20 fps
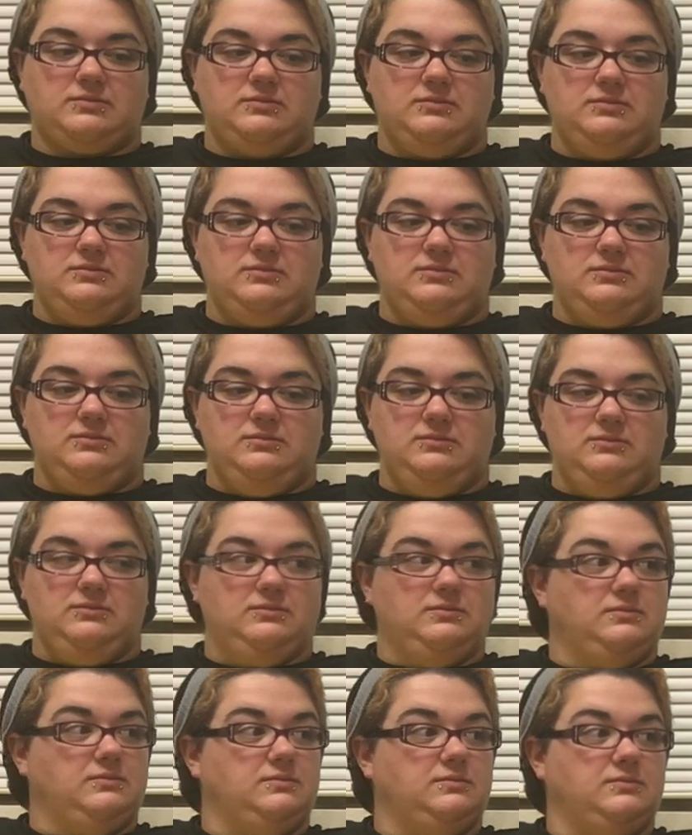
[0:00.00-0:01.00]

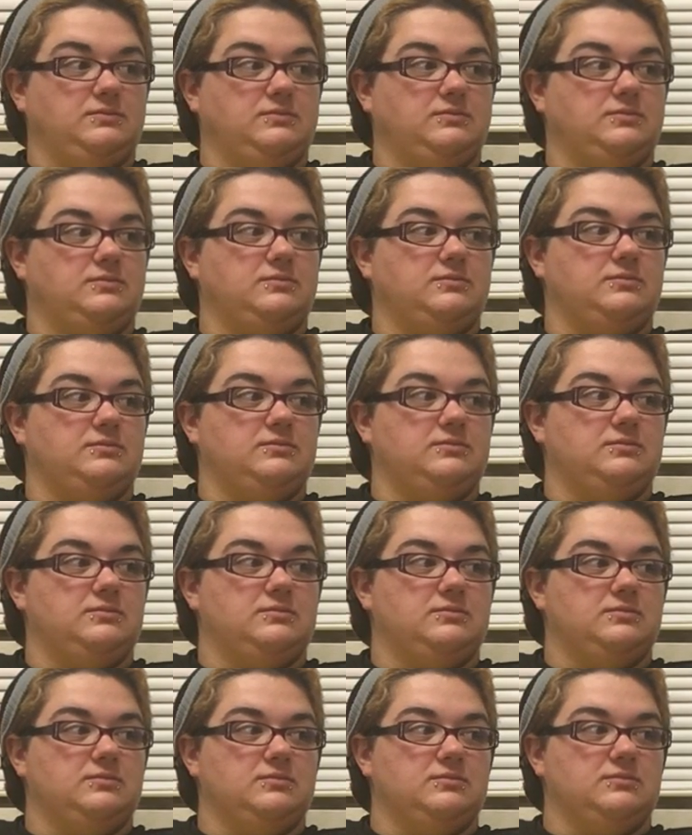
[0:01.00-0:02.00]

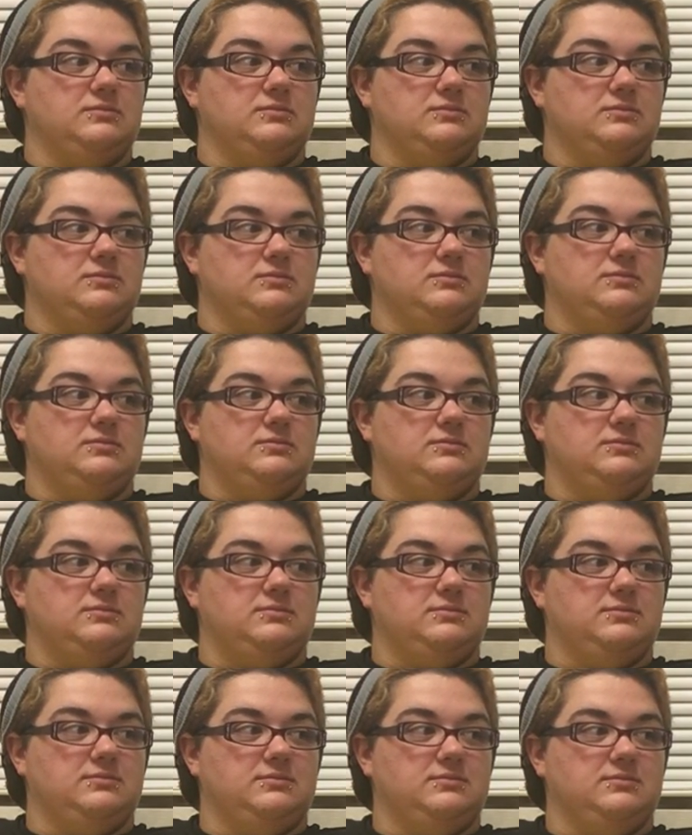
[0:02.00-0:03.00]

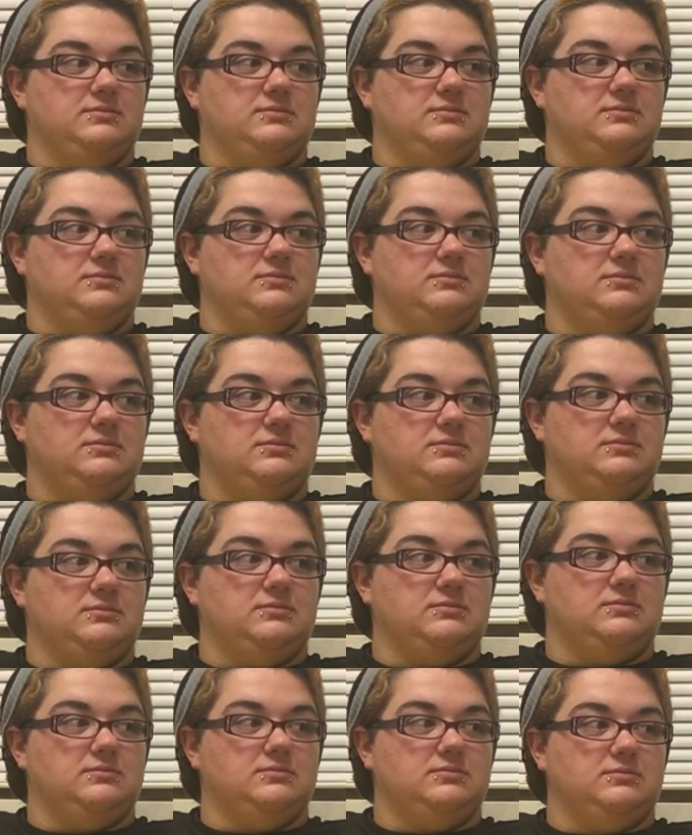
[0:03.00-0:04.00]

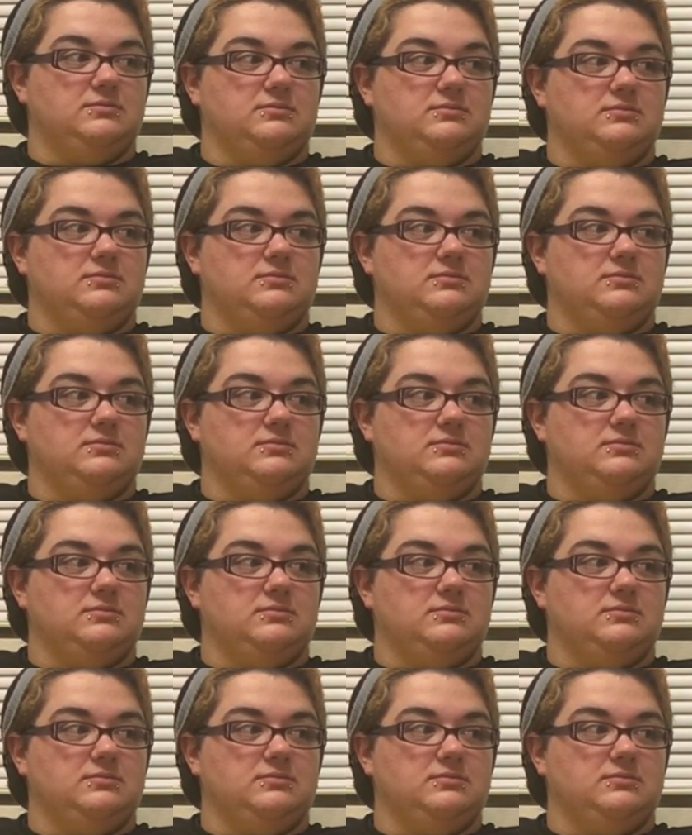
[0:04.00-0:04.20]
(not speaking)